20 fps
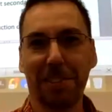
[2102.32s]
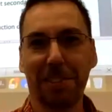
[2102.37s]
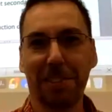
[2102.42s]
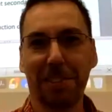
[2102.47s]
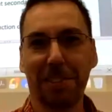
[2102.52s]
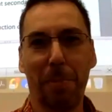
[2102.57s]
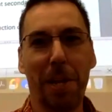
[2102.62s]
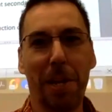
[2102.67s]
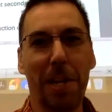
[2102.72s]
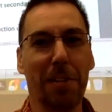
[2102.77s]

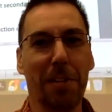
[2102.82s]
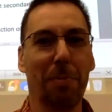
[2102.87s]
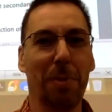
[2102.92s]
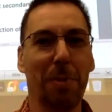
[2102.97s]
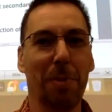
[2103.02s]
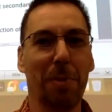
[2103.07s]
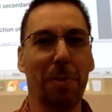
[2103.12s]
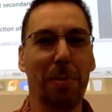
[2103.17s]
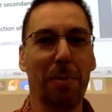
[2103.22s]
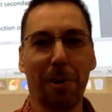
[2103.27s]
Pay could be
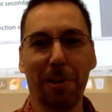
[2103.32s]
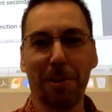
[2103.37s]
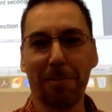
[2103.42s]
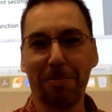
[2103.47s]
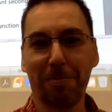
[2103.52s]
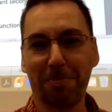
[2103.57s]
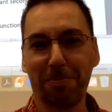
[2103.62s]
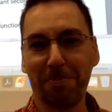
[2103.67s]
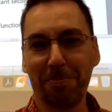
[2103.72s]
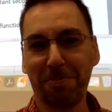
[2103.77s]
better.
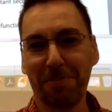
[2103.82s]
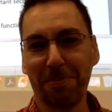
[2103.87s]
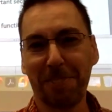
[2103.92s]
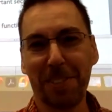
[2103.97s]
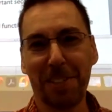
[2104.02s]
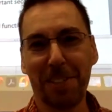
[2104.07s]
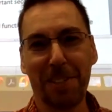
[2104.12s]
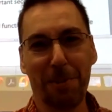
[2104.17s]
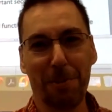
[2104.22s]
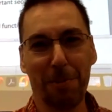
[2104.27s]

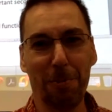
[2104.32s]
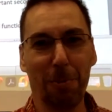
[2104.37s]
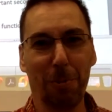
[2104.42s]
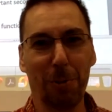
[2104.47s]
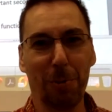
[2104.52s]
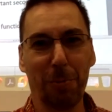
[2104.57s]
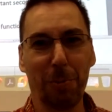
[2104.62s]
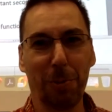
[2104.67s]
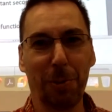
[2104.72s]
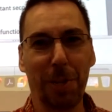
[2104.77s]
Ooh,
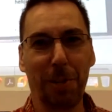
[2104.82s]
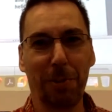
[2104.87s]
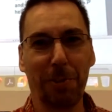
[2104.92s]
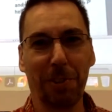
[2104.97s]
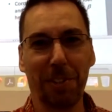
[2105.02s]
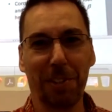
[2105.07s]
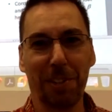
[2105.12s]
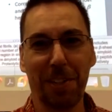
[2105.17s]
let's put that on.